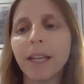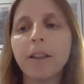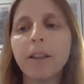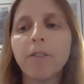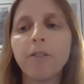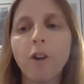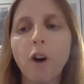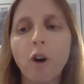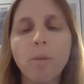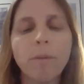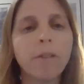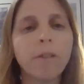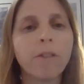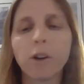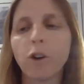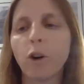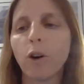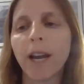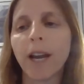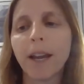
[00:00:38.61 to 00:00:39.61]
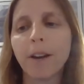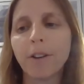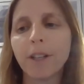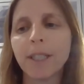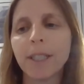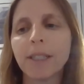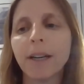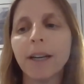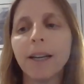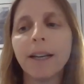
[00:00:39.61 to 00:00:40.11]
in the form of a
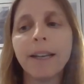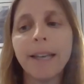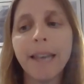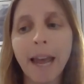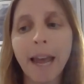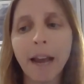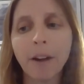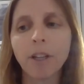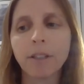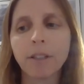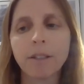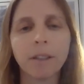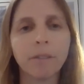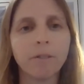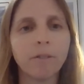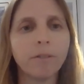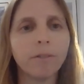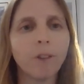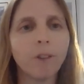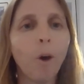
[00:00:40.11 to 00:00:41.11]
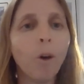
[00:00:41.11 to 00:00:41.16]
coherent narrative,